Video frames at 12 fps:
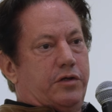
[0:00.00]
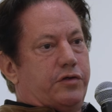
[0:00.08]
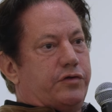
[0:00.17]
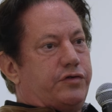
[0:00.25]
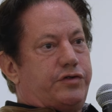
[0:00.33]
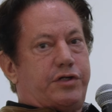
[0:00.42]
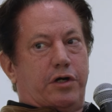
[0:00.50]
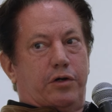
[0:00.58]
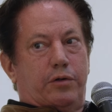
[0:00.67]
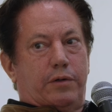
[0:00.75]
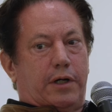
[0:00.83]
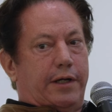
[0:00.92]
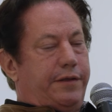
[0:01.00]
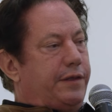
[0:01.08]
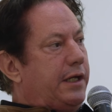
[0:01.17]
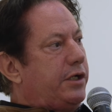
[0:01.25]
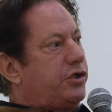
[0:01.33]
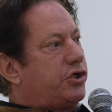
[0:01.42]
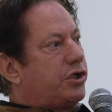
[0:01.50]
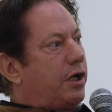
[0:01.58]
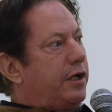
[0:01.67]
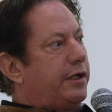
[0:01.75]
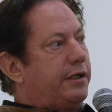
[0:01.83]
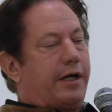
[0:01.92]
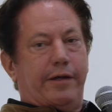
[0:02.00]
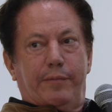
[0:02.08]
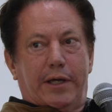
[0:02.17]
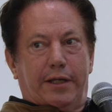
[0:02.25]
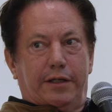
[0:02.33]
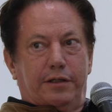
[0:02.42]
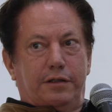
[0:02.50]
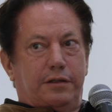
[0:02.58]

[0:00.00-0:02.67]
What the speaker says: So I think Sean and I met in